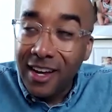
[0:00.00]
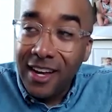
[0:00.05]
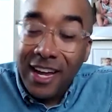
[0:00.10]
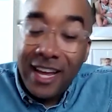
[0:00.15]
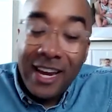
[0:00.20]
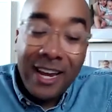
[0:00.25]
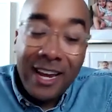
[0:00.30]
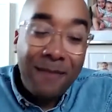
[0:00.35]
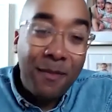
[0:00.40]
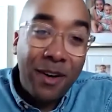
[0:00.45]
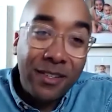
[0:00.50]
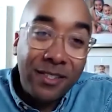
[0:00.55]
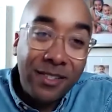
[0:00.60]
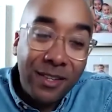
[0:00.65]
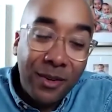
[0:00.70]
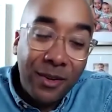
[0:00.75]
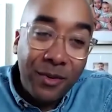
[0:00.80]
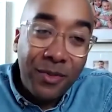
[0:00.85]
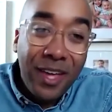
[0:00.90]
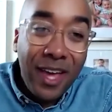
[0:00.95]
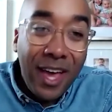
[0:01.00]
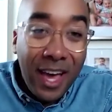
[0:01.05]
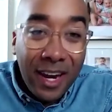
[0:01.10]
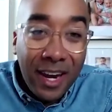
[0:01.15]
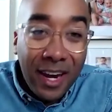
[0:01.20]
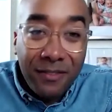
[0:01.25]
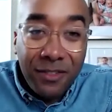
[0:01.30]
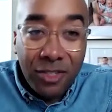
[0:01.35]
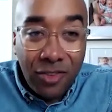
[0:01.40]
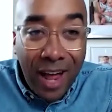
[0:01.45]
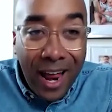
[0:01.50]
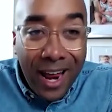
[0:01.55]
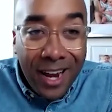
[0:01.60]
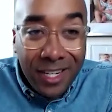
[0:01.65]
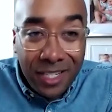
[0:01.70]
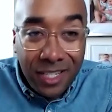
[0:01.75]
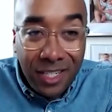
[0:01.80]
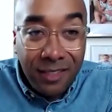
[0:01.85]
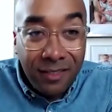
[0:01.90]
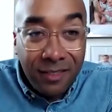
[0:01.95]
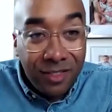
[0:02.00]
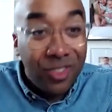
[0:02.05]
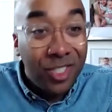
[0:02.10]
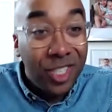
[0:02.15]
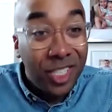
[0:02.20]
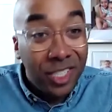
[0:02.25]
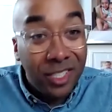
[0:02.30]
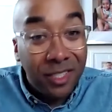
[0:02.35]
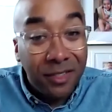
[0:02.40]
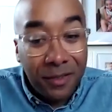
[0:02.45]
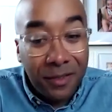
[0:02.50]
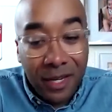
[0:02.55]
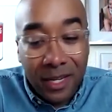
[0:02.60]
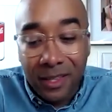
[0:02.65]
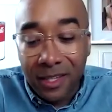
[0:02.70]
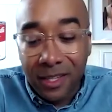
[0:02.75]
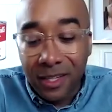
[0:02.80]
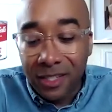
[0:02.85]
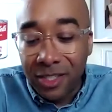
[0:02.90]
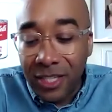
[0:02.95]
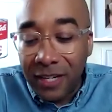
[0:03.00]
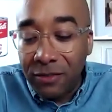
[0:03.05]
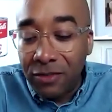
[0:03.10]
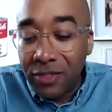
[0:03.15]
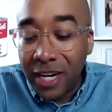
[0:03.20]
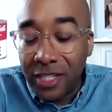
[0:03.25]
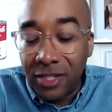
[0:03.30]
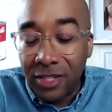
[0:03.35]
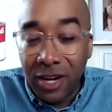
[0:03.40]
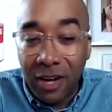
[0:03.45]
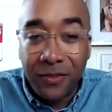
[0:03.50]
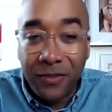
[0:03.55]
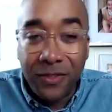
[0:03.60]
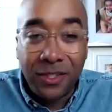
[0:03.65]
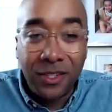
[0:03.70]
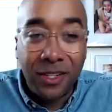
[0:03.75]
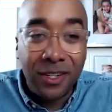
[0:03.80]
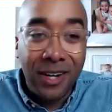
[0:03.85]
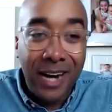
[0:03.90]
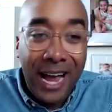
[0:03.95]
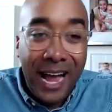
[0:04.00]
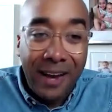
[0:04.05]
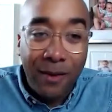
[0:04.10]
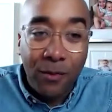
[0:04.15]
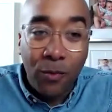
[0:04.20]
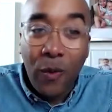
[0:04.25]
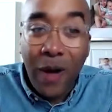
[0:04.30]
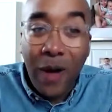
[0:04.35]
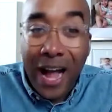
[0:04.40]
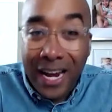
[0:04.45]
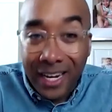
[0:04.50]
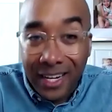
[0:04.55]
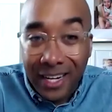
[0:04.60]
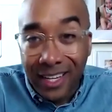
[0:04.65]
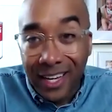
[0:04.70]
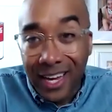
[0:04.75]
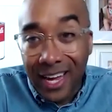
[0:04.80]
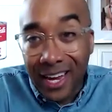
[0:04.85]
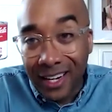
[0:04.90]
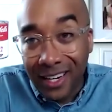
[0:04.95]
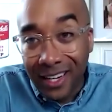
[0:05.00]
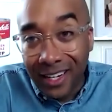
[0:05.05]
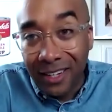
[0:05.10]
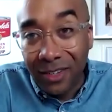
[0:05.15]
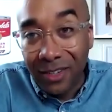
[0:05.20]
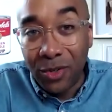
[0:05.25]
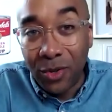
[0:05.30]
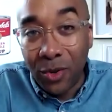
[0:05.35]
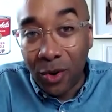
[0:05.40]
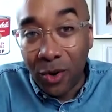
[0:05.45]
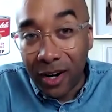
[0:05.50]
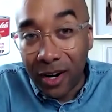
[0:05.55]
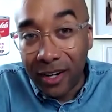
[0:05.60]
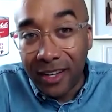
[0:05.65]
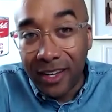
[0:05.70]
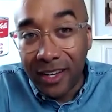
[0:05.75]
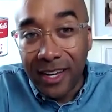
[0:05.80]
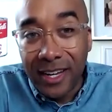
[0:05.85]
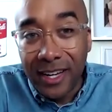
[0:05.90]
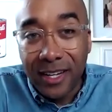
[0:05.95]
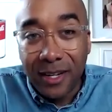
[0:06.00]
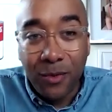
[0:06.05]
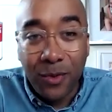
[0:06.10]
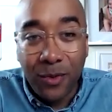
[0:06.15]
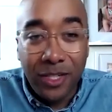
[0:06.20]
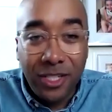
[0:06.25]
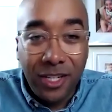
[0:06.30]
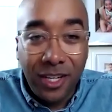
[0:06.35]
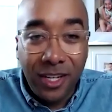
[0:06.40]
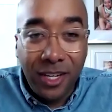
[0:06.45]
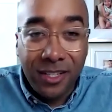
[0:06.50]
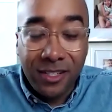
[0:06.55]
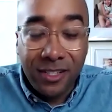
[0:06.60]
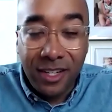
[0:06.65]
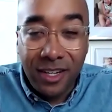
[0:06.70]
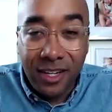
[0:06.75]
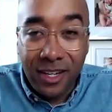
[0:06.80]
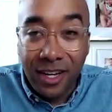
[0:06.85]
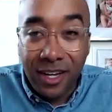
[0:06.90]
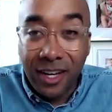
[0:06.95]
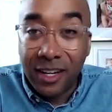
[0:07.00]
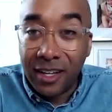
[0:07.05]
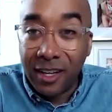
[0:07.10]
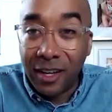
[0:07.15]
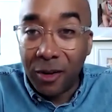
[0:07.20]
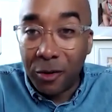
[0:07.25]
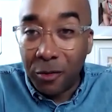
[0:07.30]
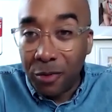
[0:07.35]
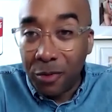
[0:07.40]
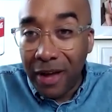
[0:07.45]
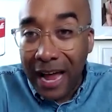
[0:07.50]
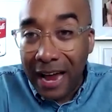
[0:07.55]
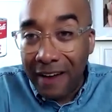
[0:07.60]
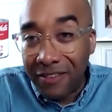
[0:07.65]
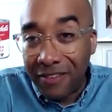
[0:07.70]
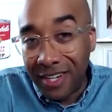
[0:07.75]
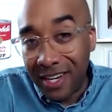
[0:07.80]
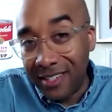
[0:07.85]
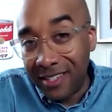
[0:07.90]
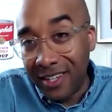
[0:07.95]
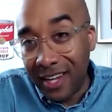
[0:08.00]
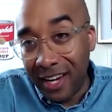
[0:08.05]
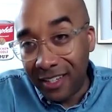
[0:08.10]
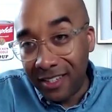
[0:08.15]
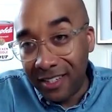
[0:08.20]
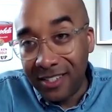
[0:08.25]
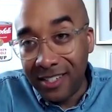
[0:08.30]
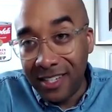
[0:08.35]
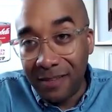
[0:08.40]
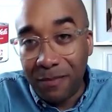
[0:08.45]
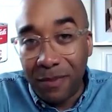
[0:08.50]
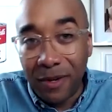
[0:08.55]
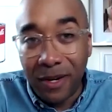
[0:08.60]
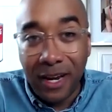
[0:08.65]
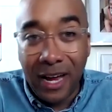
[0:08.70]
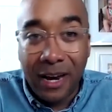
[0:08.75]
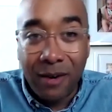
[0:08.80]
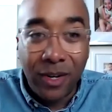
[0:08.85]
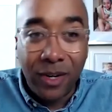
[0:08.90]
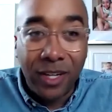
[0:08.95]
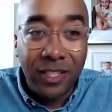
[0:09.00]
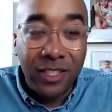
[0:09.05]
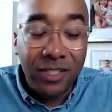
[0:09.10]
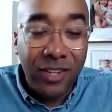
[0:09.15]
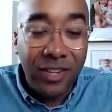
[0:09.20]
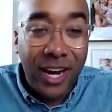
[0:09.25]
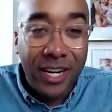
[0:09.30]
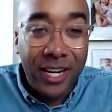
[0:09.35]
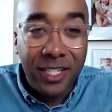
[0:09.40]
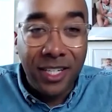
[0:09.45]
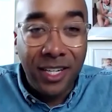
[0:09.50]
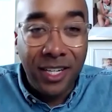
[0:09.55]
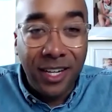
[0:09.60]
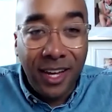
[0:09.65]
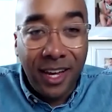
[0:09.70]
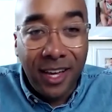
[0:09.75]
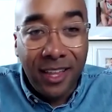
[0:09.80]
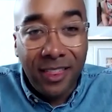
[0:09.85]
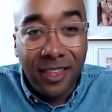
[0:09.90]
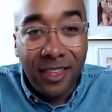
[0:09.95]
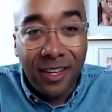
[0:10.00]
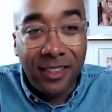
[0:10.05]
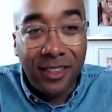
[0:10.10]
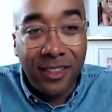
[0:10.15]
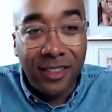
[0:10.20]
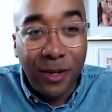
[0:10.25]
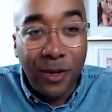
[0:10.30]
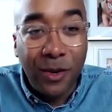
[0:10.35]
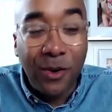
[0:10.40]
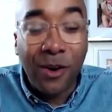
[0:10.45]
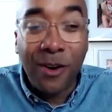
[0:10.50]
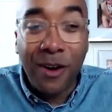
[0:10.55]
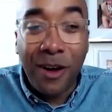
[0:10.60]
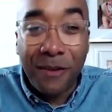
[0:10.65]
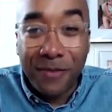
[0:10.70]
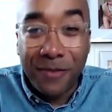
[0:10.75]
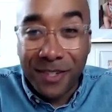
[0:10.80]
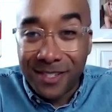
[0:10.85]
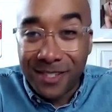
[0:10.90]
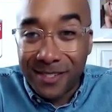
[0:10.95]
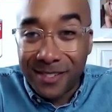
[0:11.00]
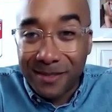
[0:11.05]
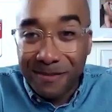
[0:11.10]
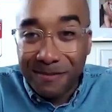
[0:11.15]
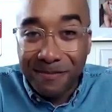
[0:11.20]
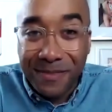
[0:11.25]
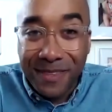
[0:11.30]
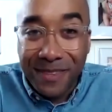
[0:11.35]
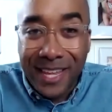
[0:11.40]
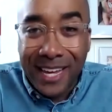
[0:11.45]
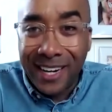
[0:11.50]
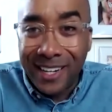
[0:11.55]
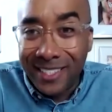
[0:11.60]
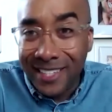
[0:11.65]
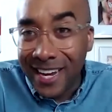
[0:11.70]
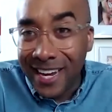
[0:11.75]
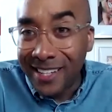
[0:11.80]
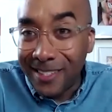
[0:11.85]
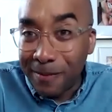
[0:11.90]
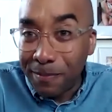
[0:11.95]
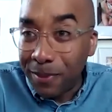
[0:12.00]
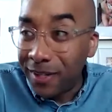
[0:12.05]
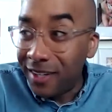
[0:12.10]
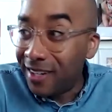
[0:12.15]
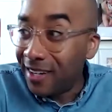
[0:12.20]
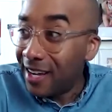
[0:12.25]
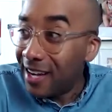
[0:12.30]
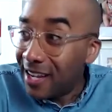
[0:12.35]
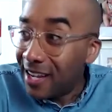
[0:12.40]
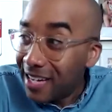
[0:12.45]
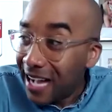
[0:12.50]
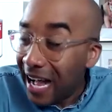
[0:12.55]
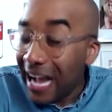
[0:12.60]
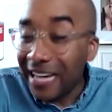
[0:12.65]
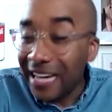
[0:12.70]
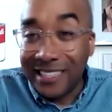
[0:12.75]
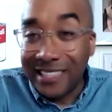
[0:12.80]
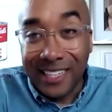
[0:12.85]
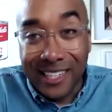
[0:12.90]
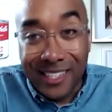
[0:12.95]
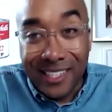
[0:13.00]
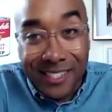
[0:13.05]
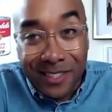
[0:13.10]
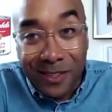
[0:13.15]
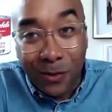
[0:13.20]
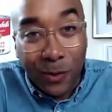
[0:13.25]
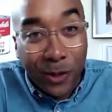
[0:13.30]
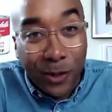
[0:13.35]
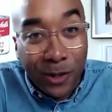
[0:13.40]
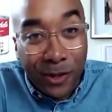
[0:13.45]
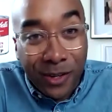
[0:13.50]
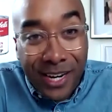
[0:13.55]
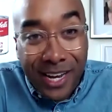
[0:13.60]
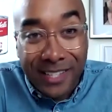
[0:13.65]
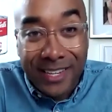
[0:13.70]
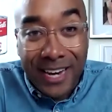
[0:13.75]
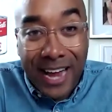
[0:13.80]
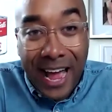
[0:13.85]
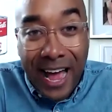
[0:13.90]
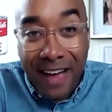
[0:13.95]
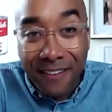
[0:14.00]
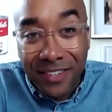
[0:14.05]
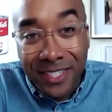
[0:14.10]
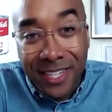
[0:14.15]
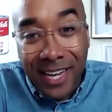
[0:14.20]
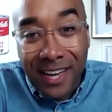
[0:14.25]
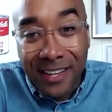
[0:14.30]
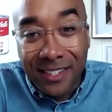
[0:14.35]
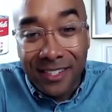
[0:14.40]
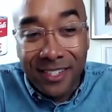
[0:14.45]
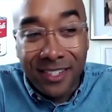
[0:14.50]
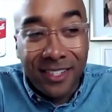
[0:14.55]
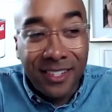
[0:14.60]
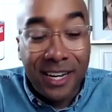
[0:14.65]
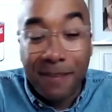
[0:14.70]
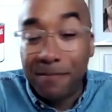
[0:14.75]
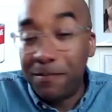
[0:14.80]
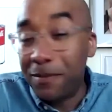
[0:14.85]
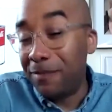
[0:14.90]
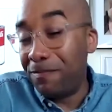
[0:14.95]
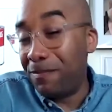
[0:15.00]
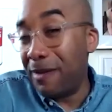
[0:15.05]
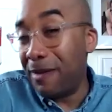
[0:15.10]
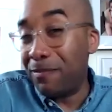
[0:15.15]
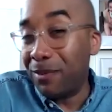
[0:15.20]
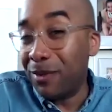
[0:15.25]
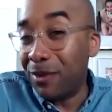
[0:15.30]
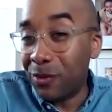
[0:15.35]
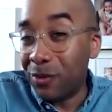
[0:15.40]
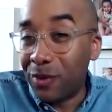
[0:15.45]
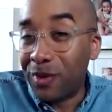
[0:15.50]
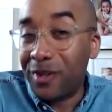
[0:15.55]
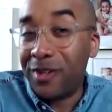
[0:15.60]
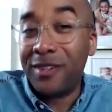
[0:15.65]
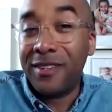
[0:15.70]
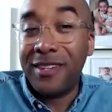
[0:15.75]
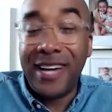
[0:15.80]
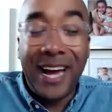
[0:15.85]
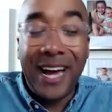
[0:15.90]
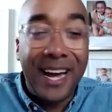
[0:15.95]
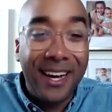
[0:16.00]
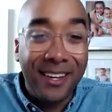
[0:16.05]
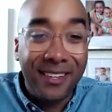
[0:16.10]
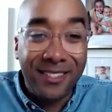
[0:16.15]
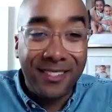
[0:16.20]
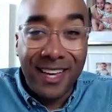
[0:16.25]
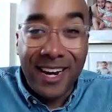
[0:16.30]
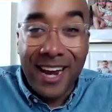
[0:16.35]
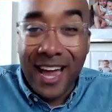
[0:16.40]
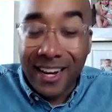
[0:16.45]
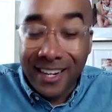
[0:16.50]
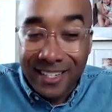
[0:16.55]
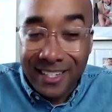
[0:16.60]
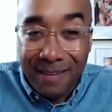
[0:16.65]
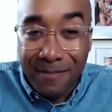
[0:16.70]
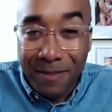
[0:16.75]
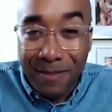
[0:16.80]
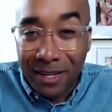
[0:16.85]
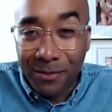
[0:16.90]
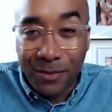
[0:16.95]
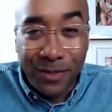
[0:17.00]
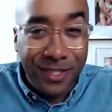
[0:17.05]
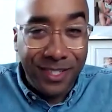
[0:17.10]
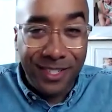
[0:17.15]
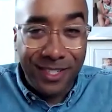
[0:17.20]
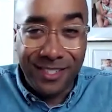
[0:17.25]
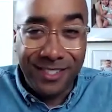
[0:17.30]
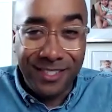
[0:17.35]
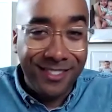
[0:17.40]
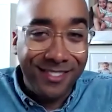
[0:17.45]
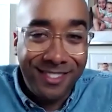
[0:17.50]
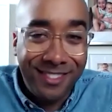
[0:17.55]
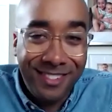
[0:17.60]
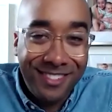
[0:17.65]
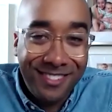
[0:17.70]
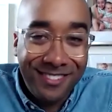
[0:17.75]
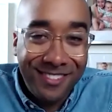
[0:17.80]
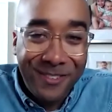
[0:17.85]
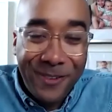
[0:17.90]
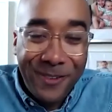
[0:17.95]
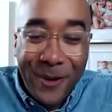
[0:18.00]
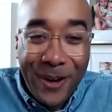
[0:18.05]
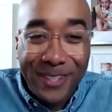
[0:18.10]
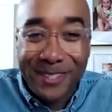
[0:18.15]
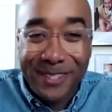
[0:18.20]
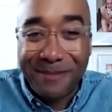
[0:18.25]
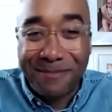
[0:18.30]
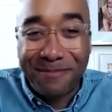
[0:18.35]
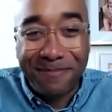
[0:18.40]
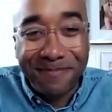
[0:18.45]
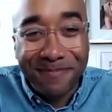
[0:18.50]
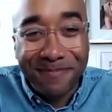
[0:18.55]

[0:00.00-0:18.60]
And I'm also the head of the chief strategy officer at Wyden and Kennedy, New York, which is a global advertising agency, but I run strategy in the New York office. And I get a chance to put ideas in the world as an advertiser and put people in the world as an academic, which is just awesome.